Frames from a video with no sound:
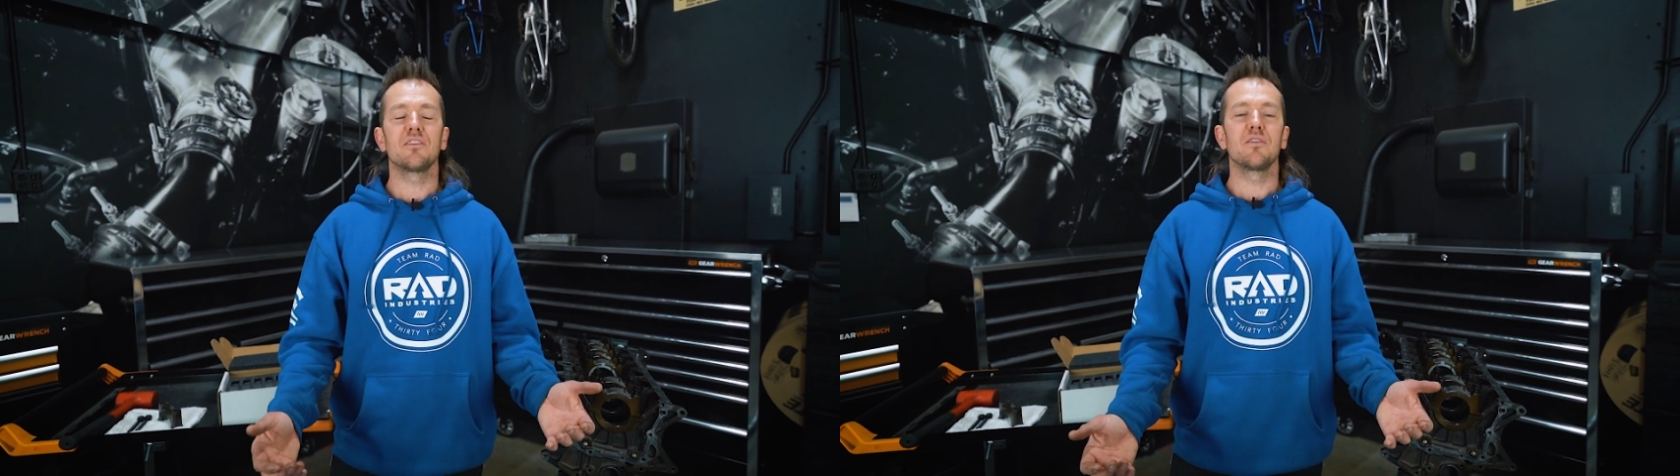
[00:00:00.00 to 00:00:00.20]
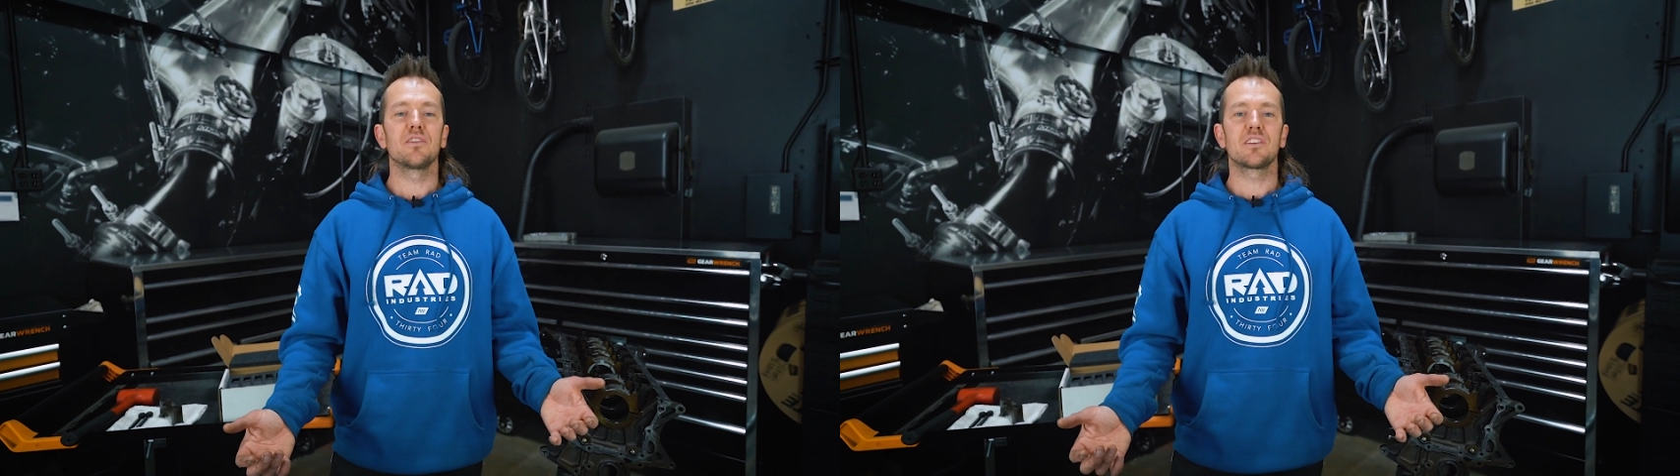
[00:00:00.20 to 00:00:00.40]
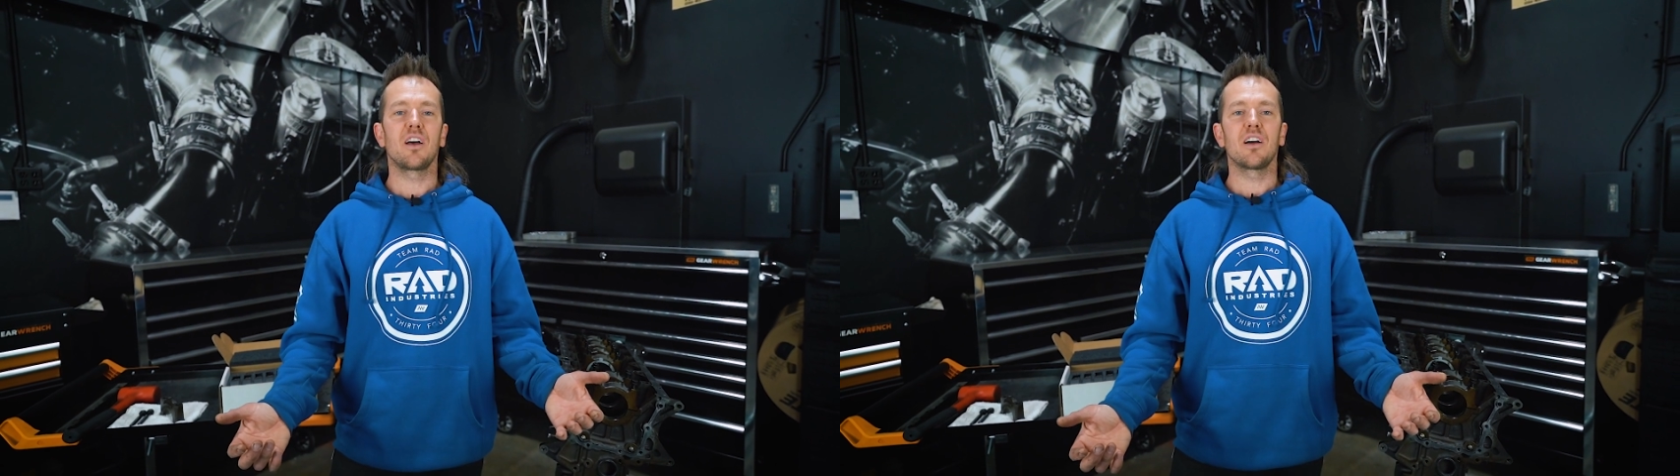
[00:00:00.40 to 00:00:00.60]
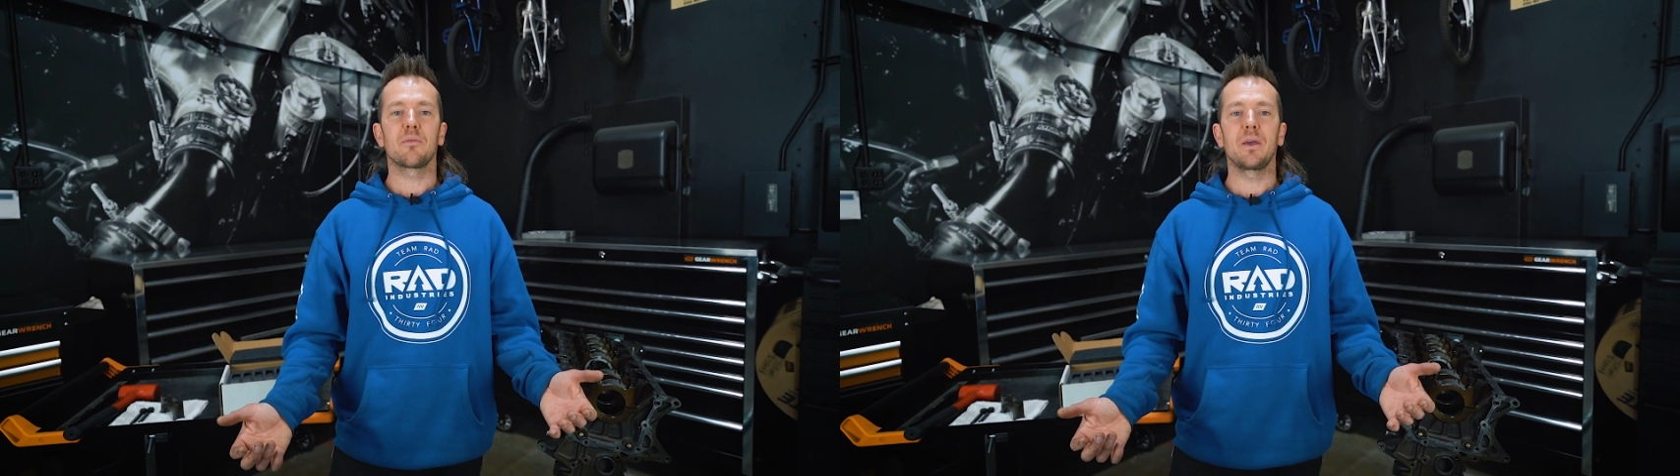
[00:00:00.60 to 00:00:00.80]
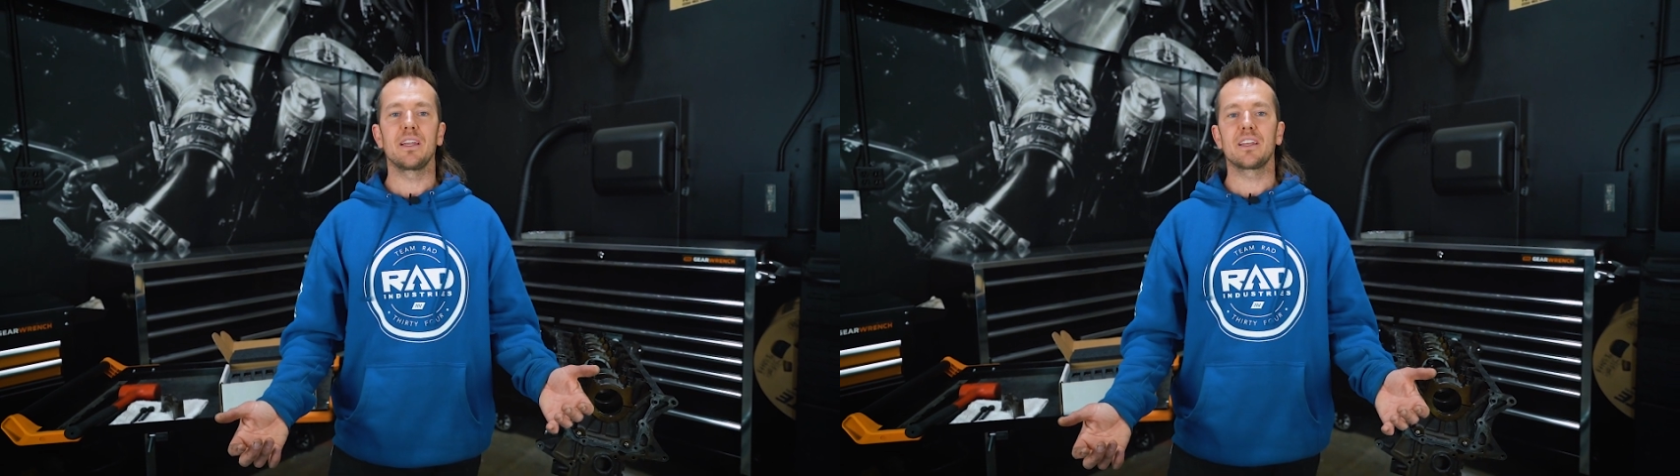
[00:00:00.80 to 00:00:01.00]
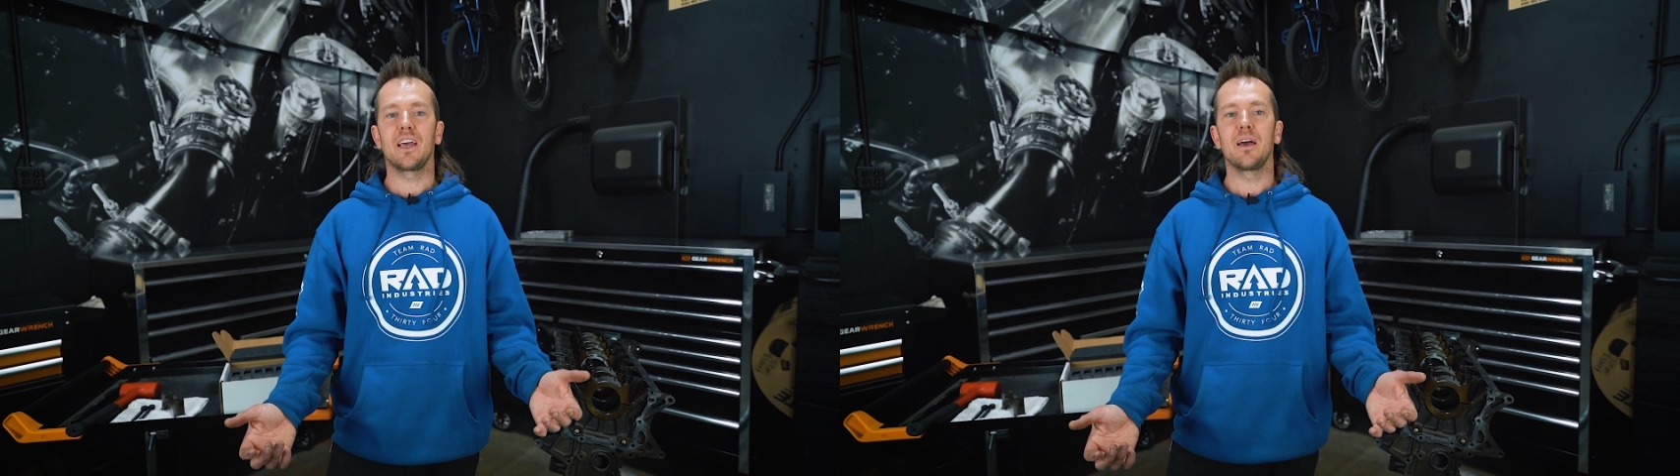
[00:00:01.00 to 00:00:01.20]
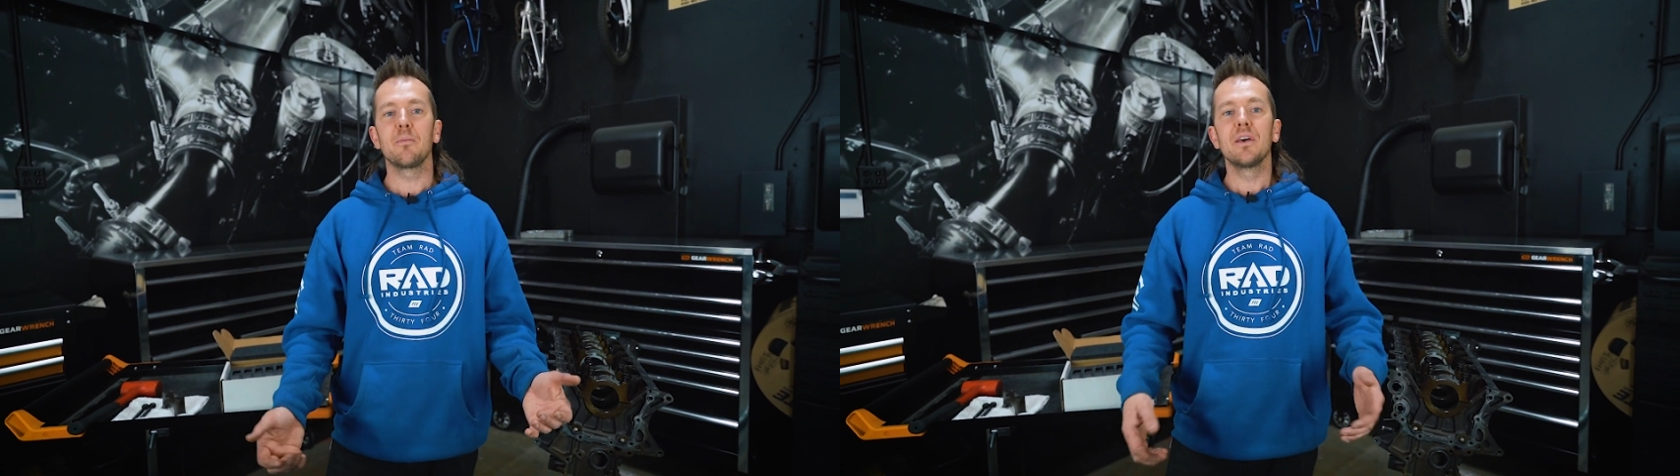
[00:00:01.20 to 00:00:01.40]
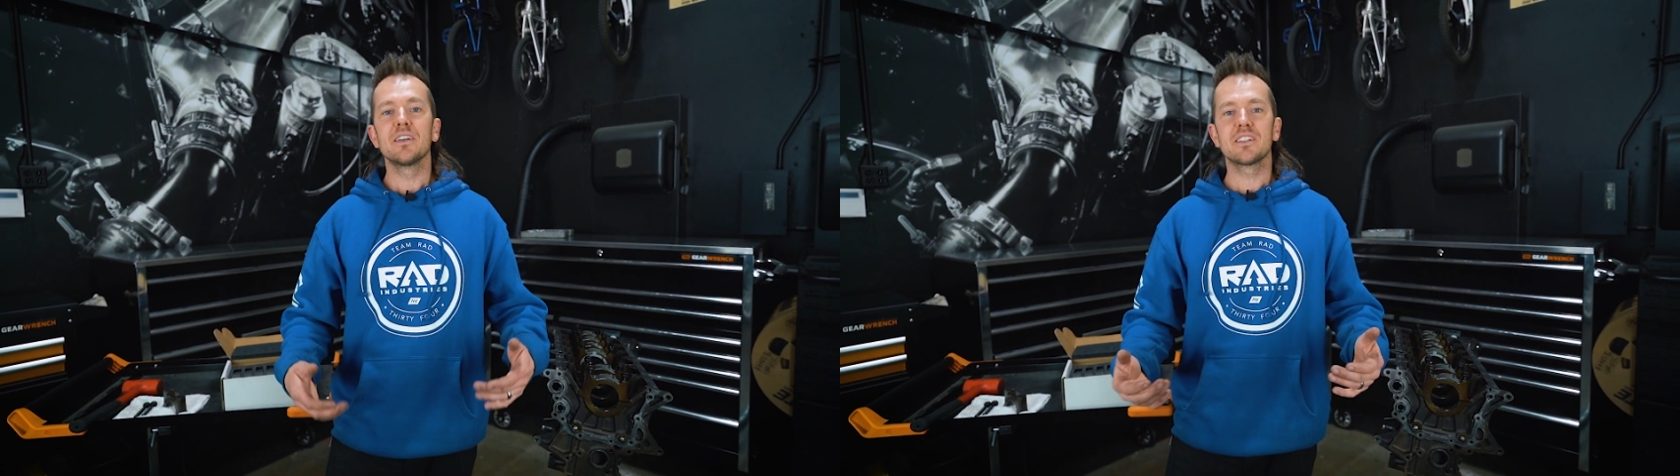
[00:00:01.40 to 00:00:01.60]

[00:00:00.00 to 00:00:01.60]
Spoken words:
of a stock main cap.